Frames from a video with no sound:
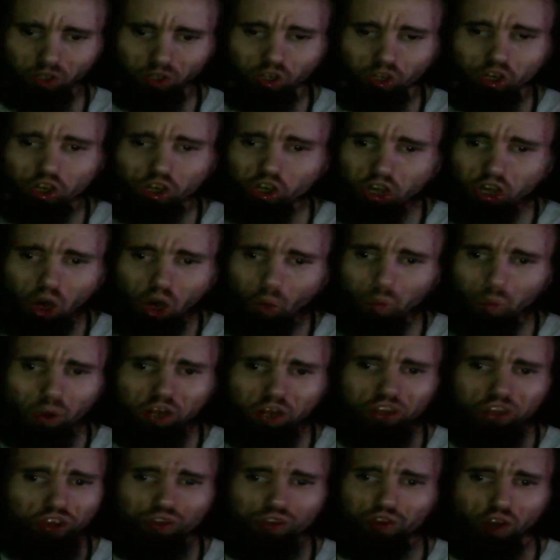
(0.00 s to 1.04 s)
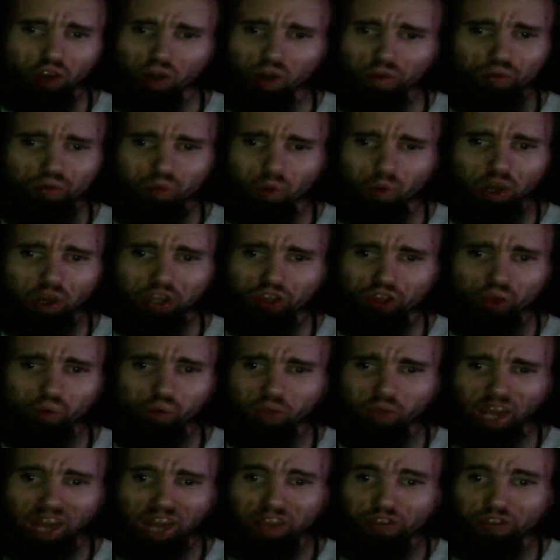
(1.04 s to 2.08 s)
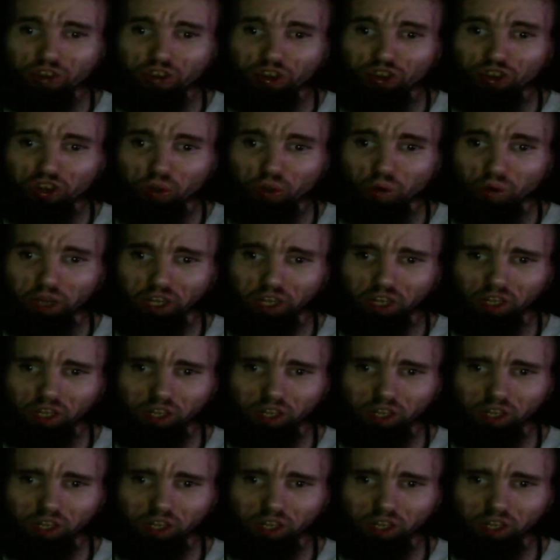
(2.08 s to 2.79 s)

No one deserves what you guys are doing.